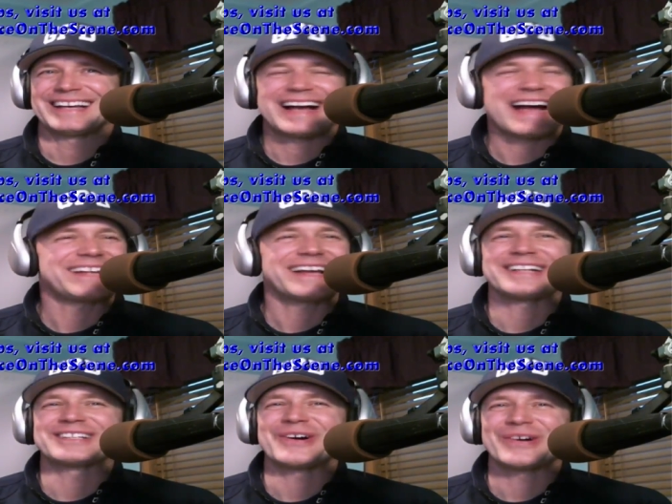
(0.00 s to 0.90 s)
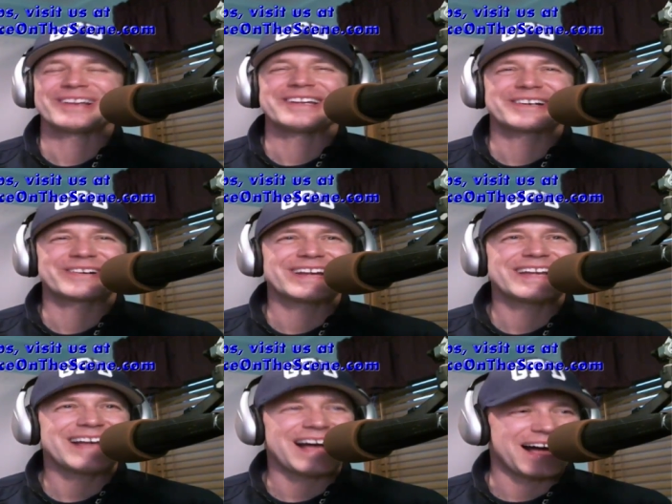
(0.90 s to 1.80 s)
I, I totally
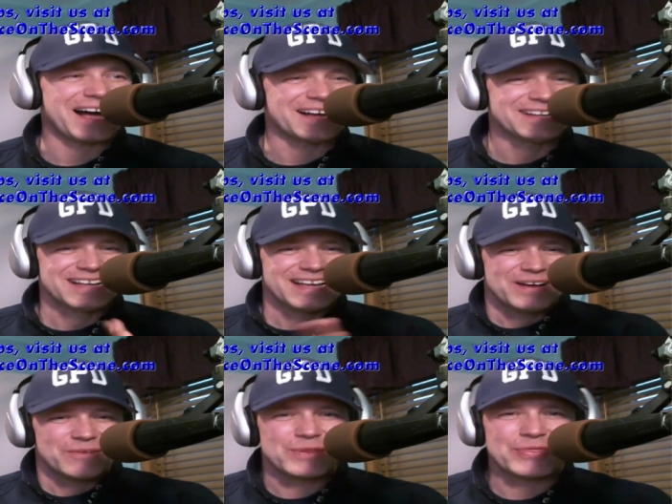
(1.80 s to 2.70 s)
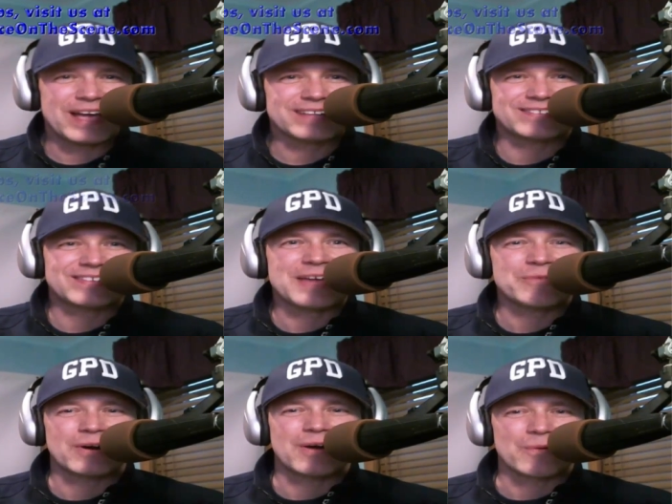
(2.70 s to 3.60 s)
agree. Uh, with that said,
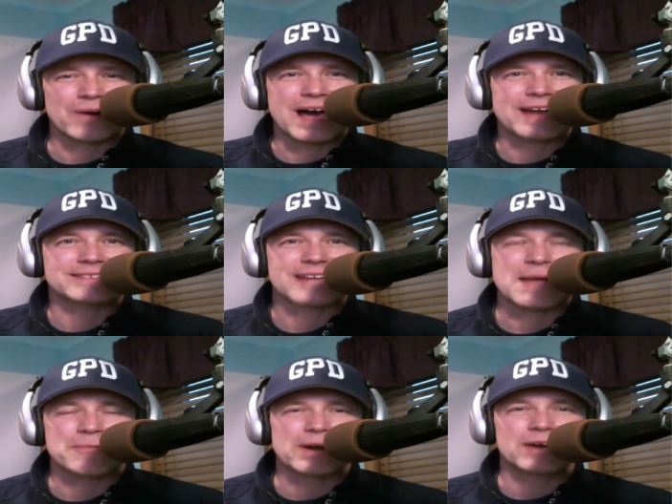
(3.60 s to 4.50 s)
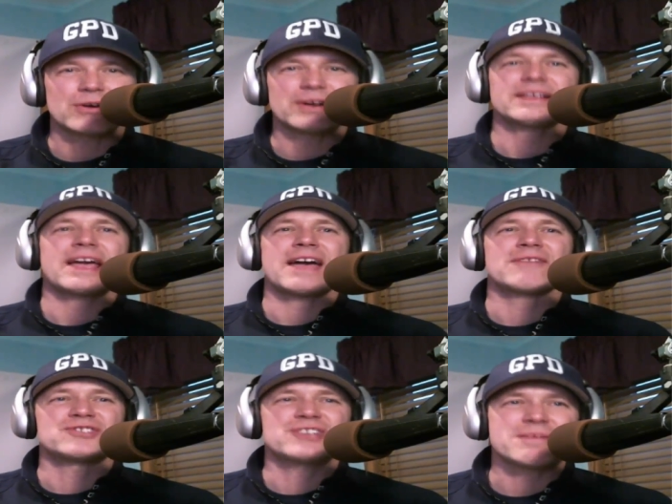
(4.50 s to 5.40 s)
we're, we're out of time. We are going to
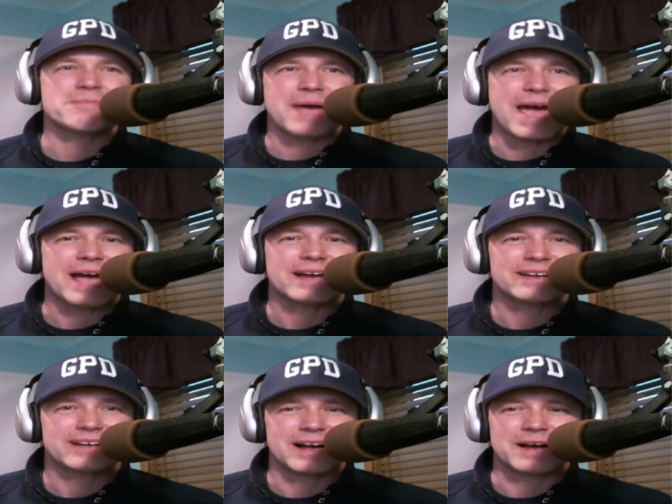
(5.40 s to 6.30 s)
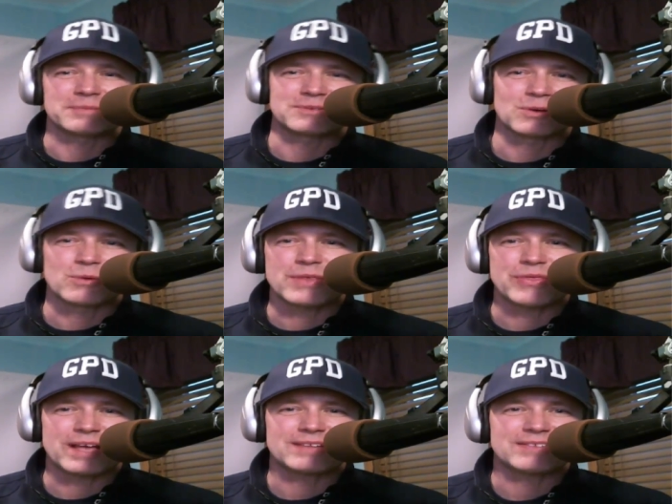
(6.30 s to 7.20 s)
have Jim back. Um, so with
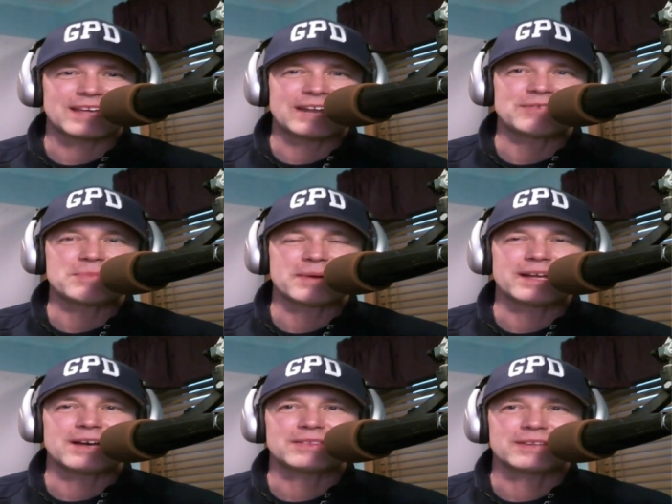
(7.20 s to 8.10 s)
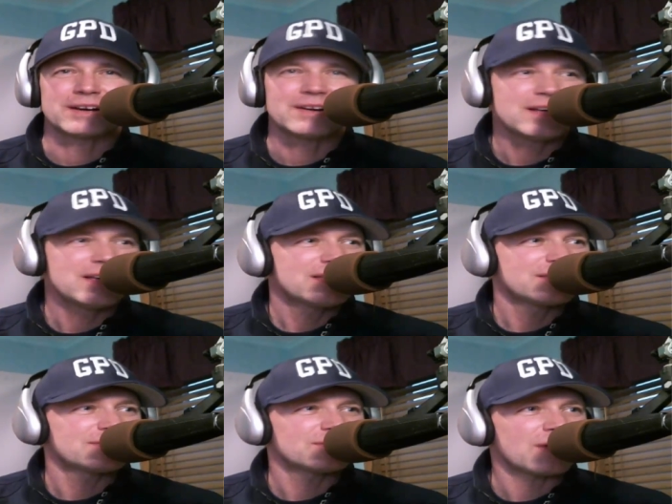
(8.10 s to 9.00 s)
that said, everybody out there,
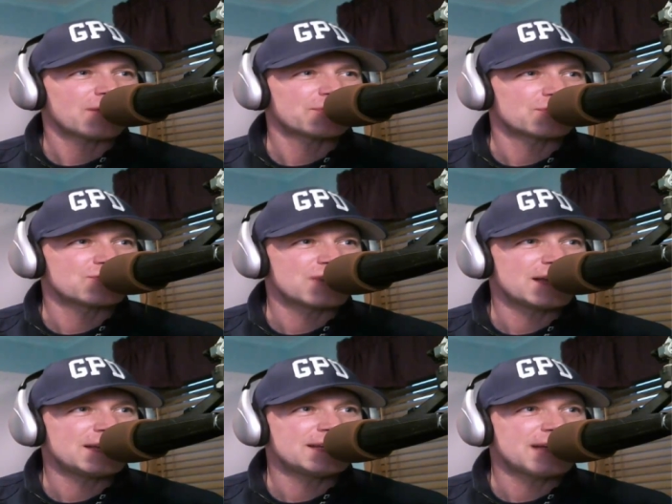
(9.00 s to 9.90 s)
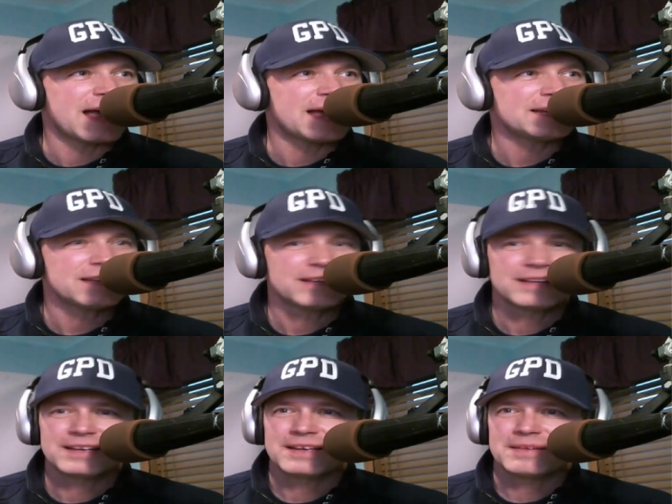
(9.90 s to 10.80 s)
this is Officer J D. Dhein.
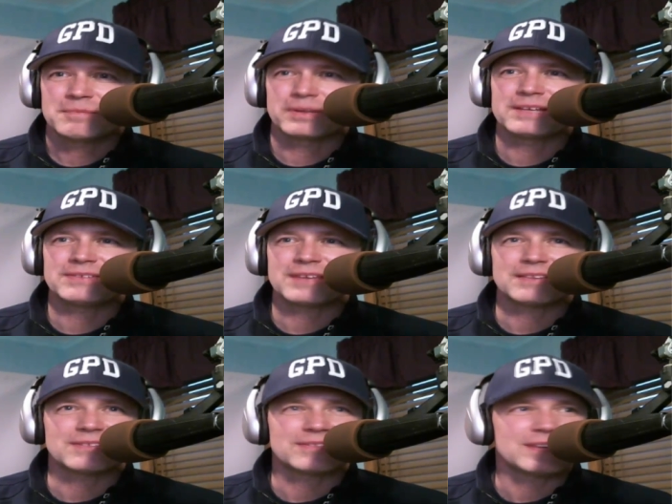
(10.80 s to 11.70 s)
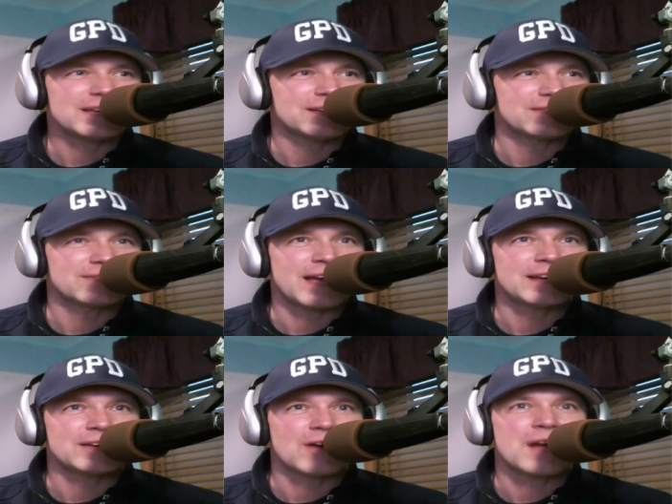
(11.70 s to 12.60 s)
Police on the Scene is
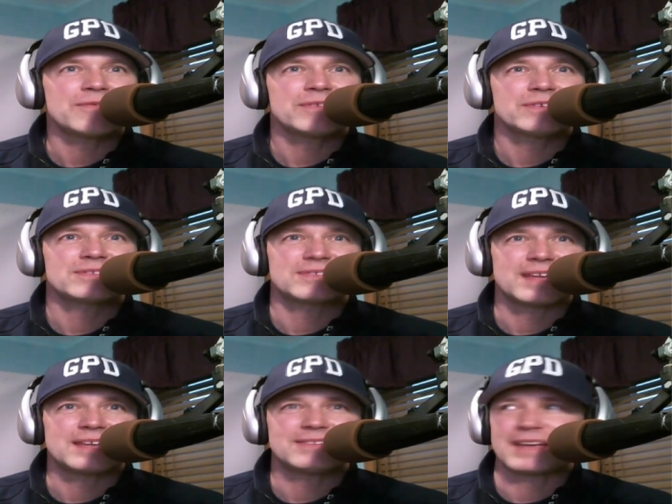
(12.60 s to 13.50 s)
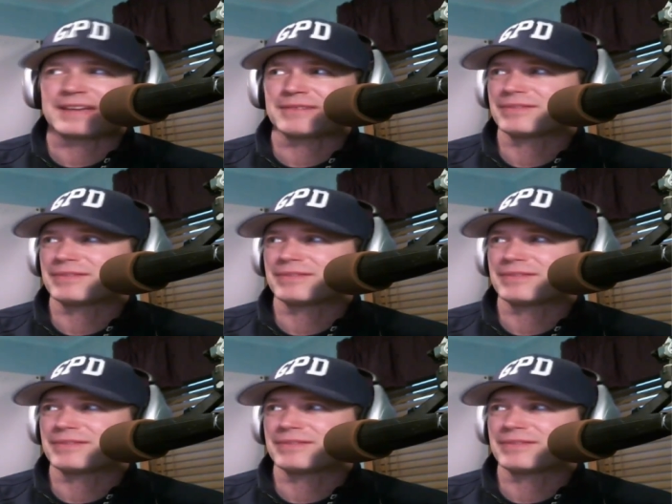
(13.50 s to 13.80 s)
signing off. Stay safe.